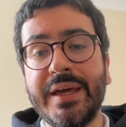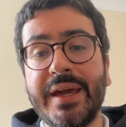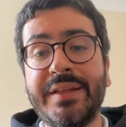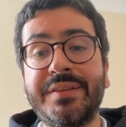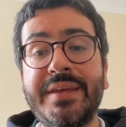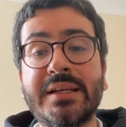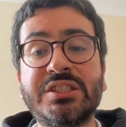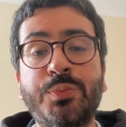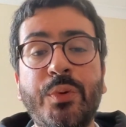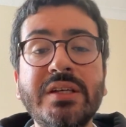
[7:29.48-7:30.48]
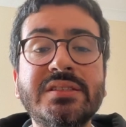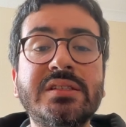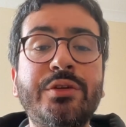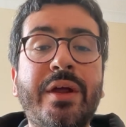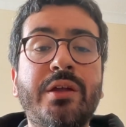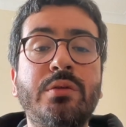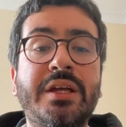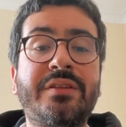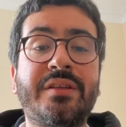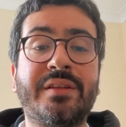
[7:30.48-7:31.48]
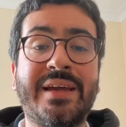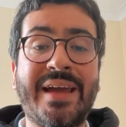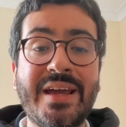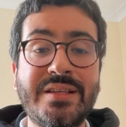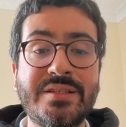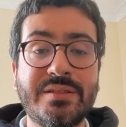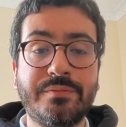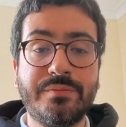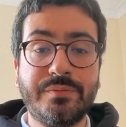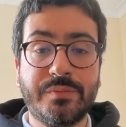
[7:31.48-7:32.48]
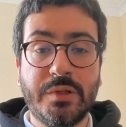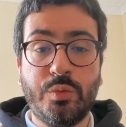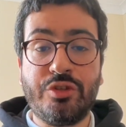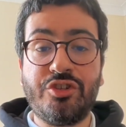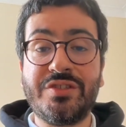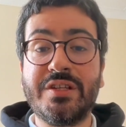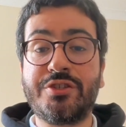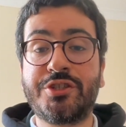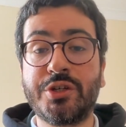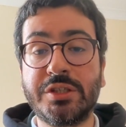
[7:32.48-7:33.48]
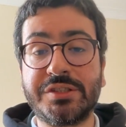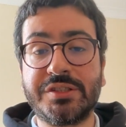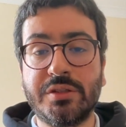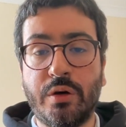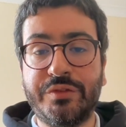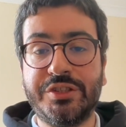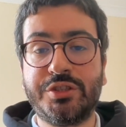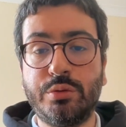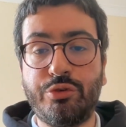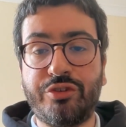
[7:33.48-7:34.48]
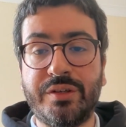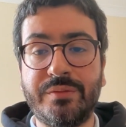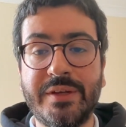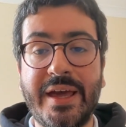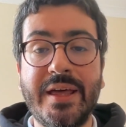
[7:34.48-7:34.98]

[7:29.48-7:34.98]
And the expressly regulated case, which is the source of the solution,